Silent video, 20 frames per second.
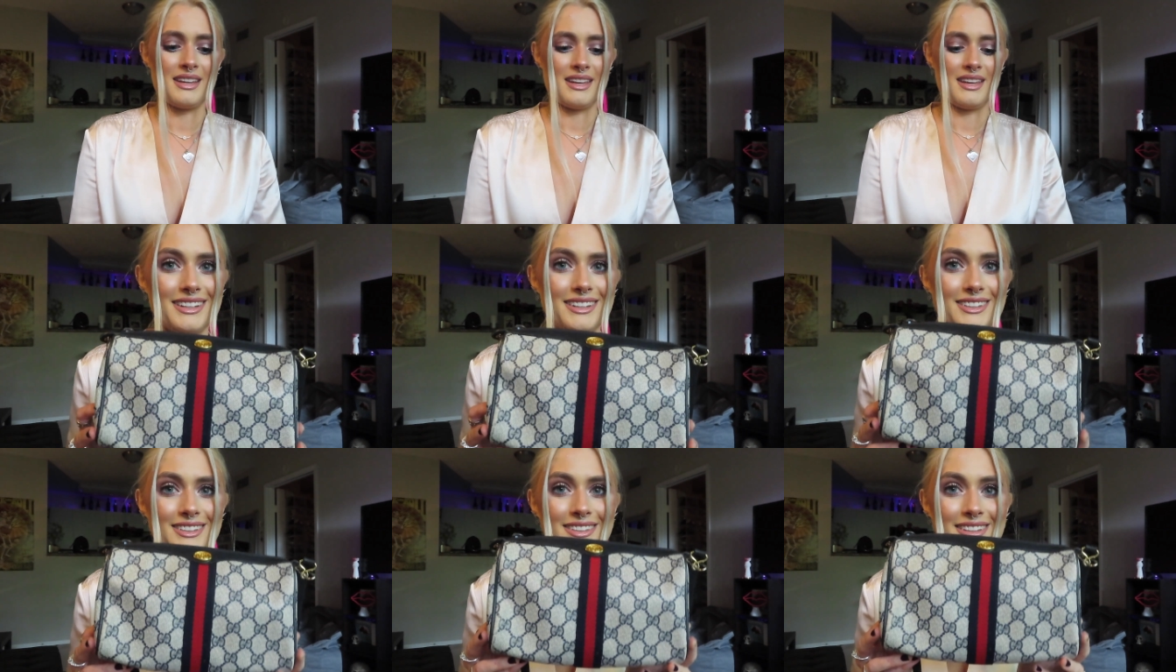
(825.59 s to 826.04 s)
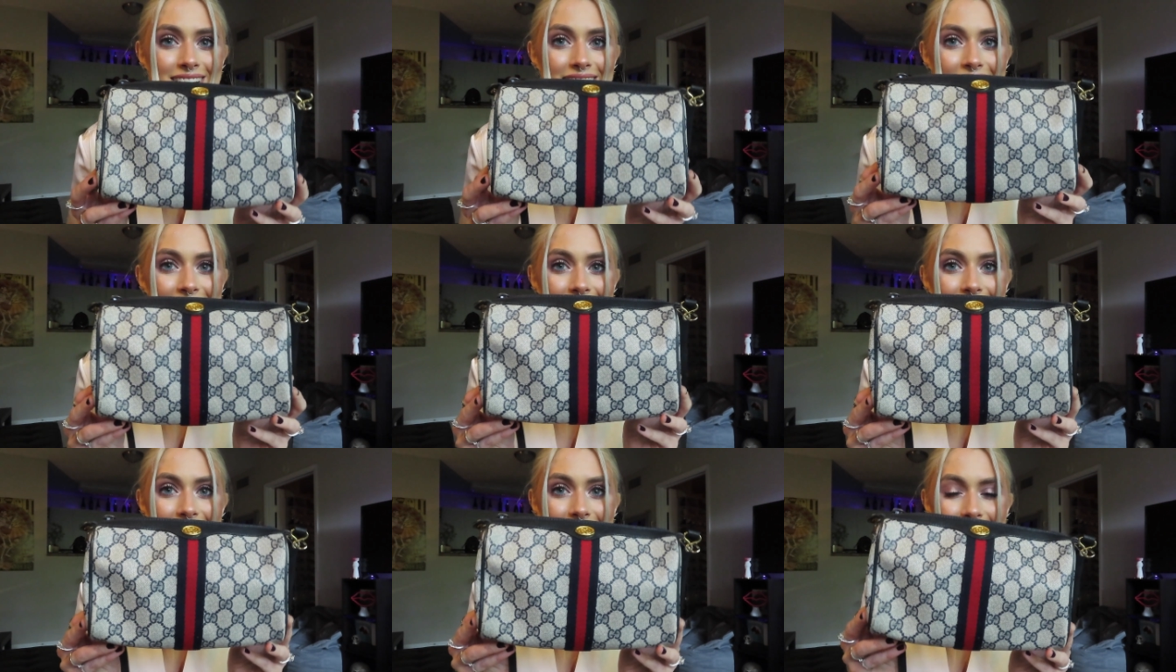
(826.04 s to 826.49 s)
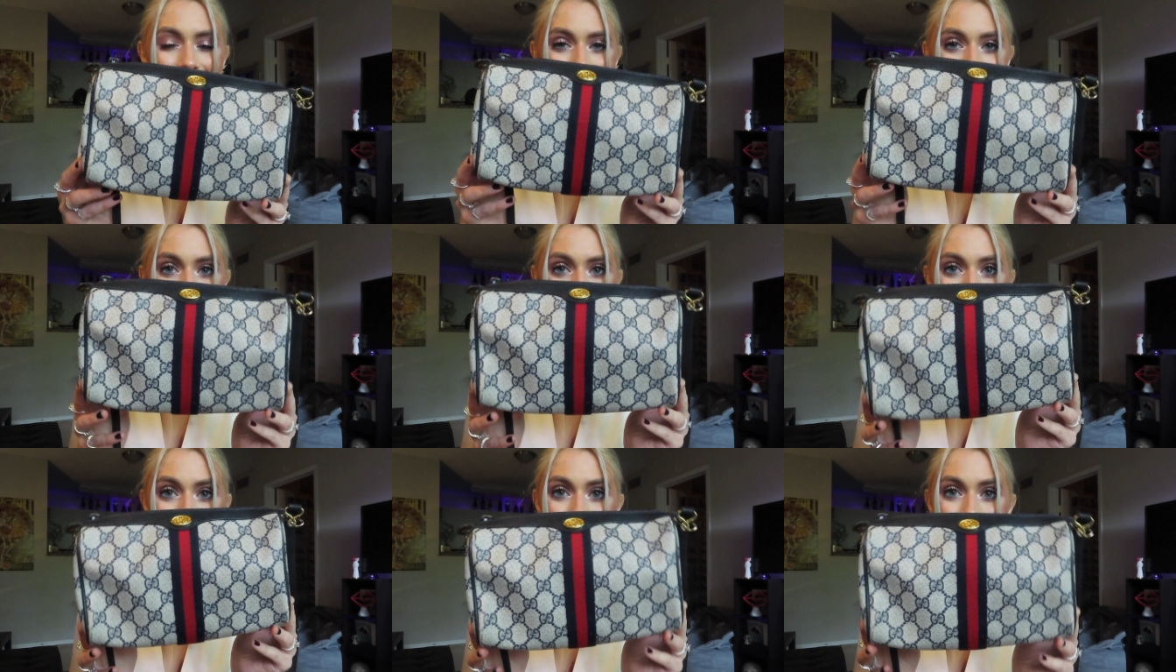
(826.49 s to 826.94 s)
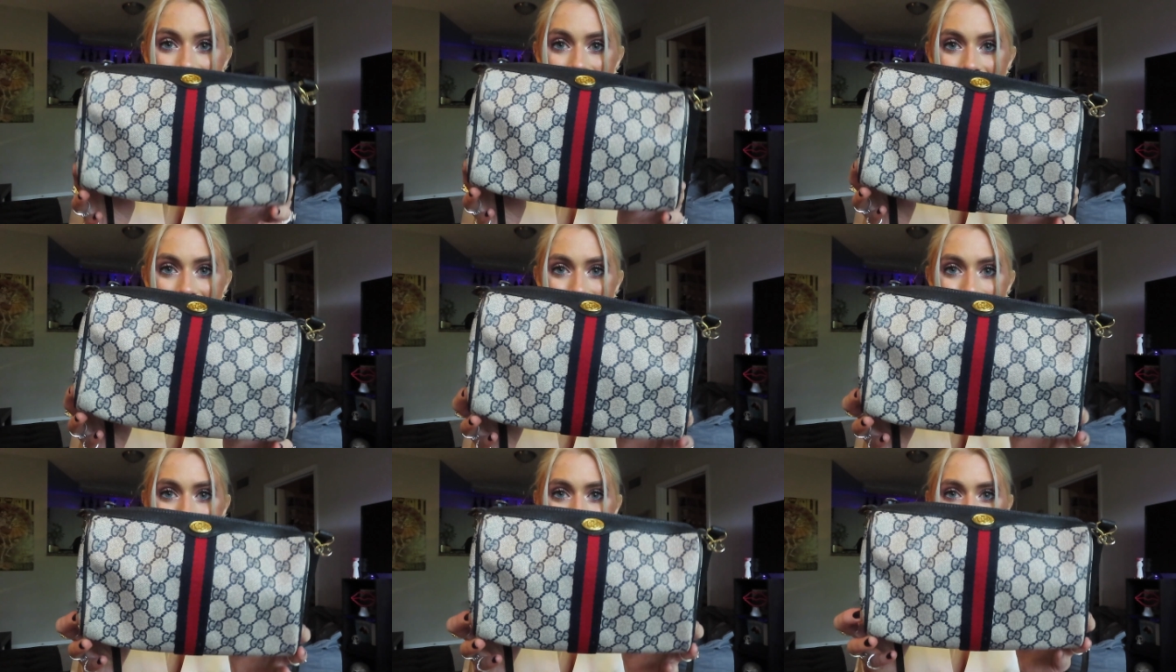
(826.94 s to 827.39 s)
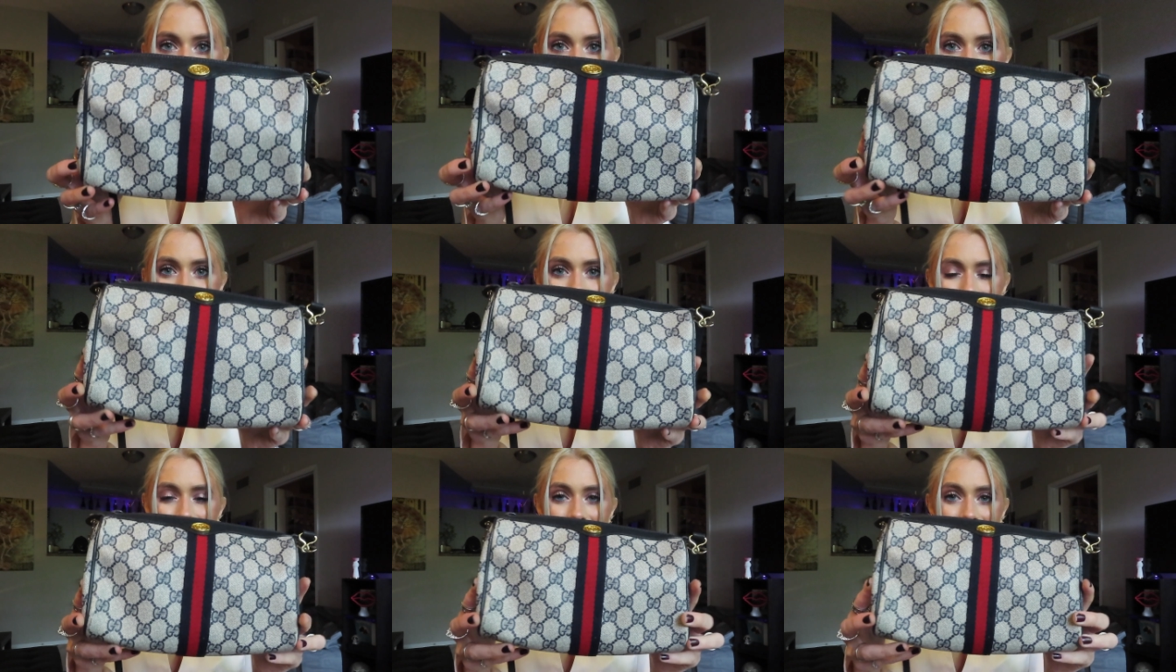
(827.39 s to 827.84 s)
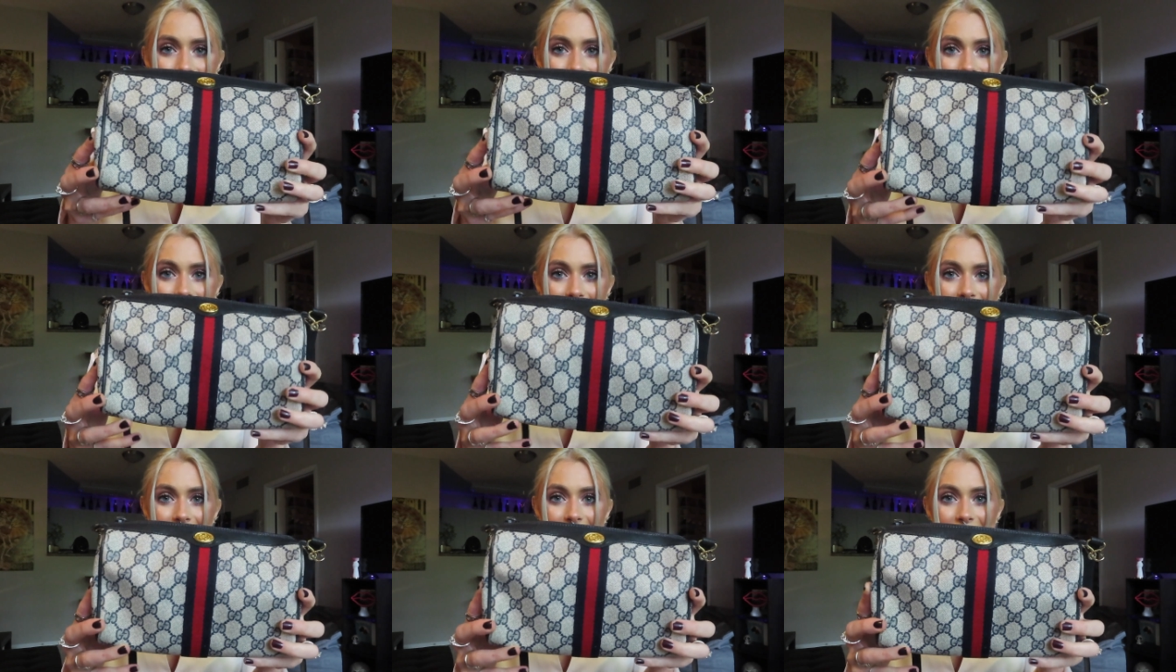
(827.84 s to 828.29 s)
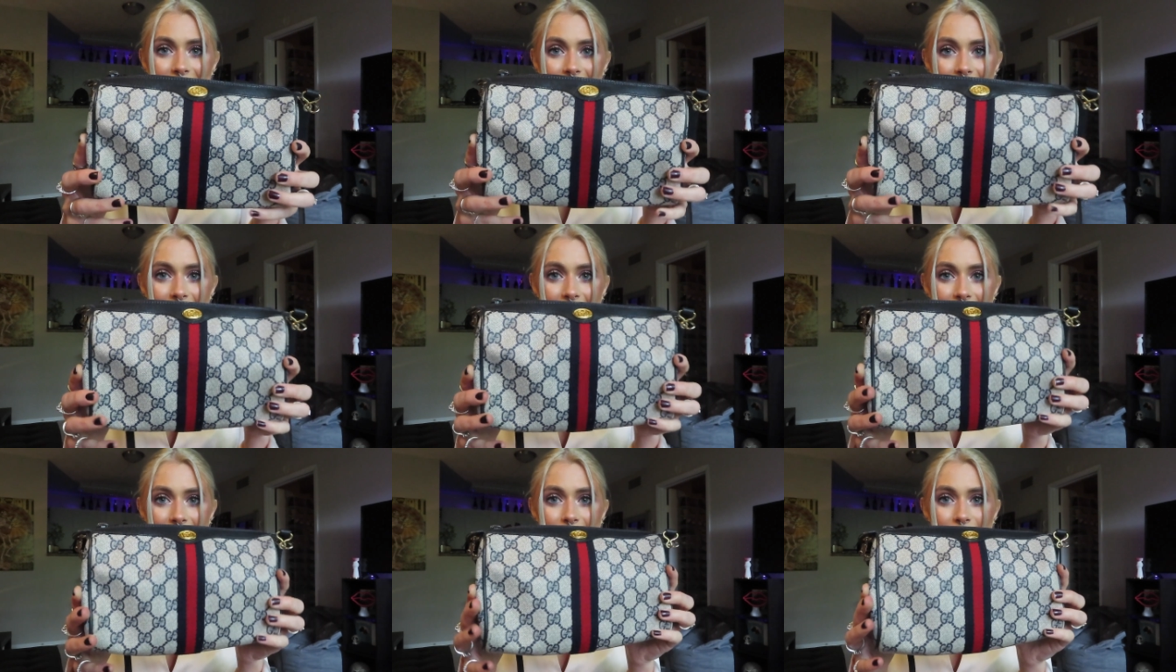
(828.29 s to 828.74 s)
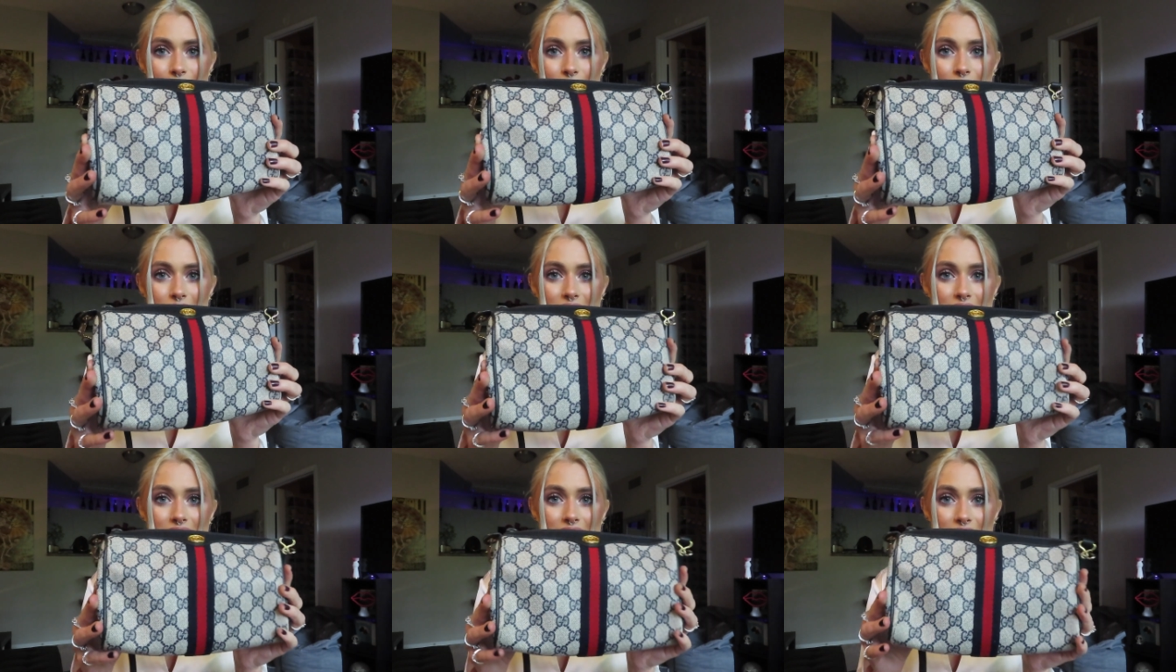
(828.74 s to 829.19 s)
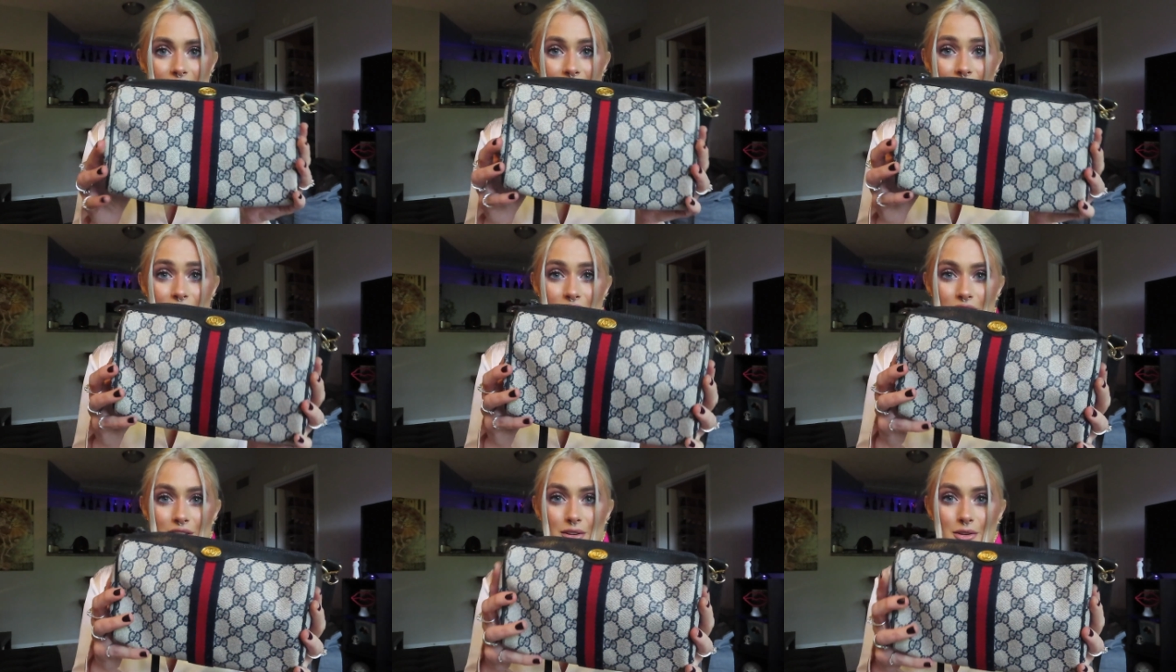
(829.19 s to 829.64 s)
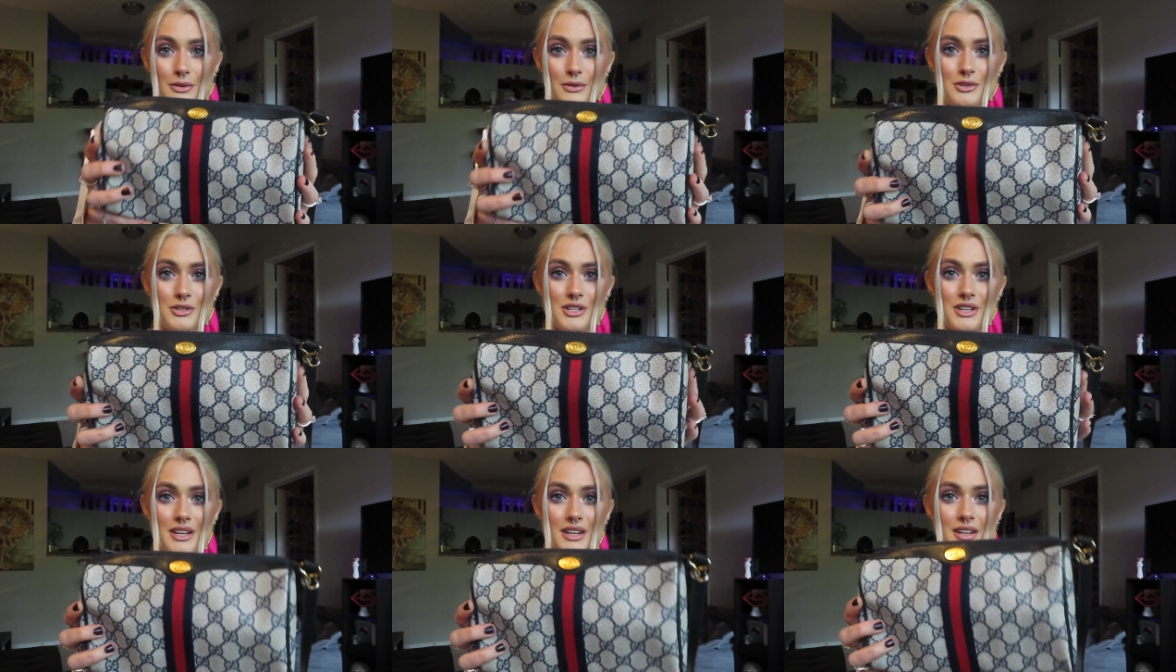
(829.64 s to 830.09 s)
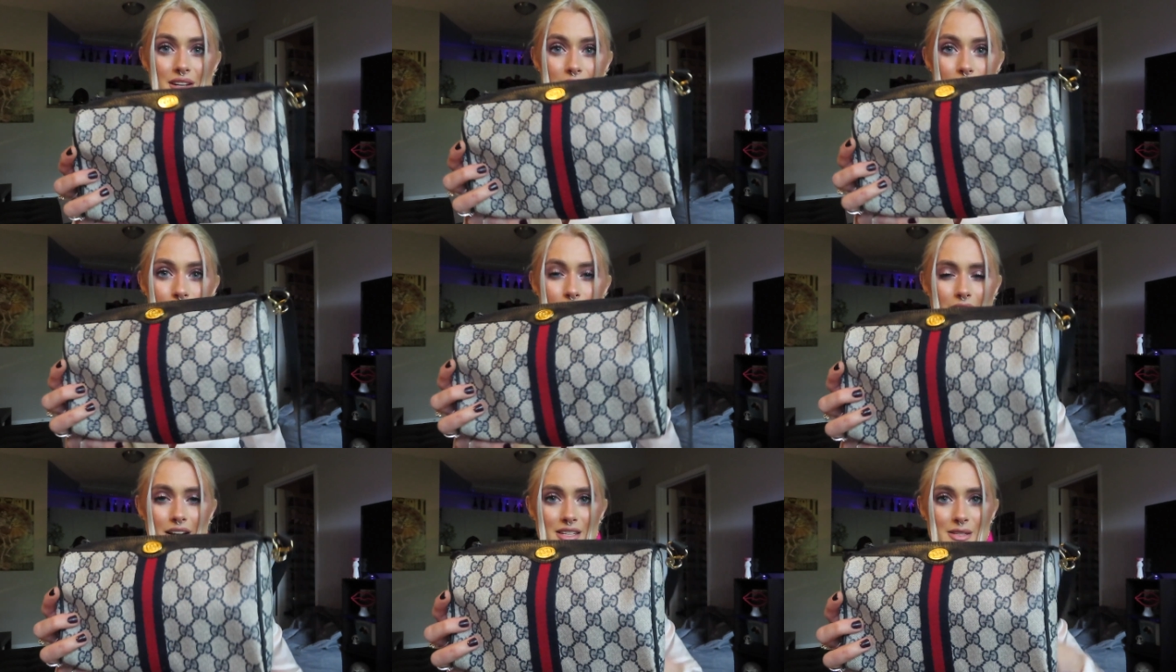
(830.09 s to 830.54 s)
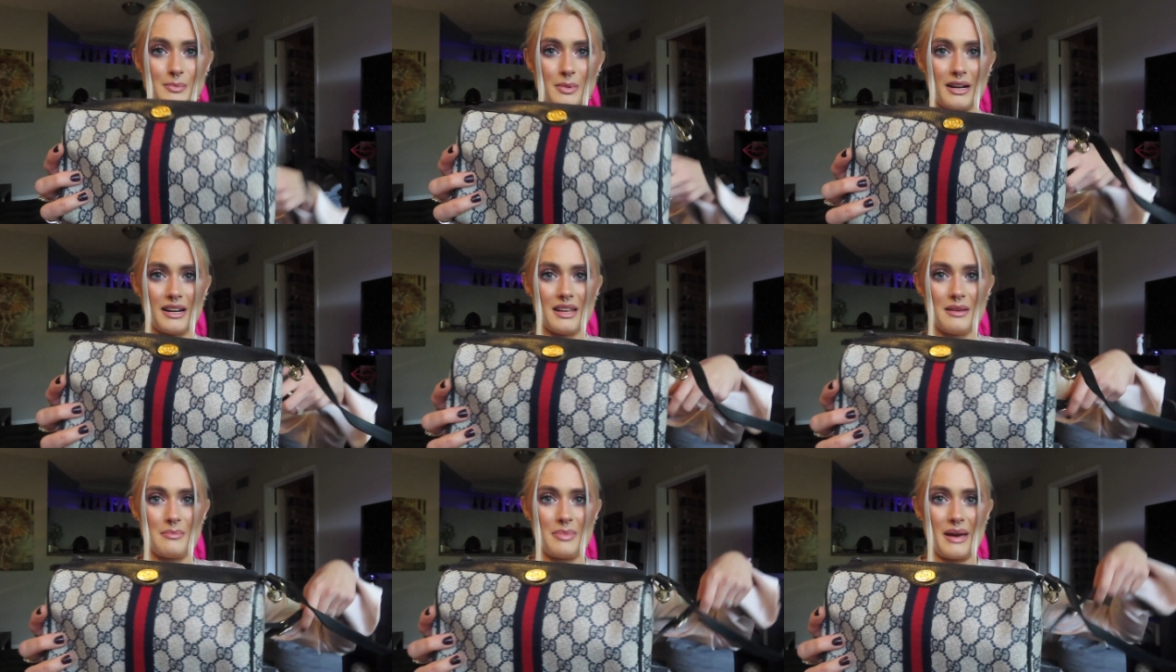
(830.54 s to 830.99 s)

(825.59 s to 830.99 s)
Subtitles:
Oh, this is the item right here. This is a vintage Gucci crossbody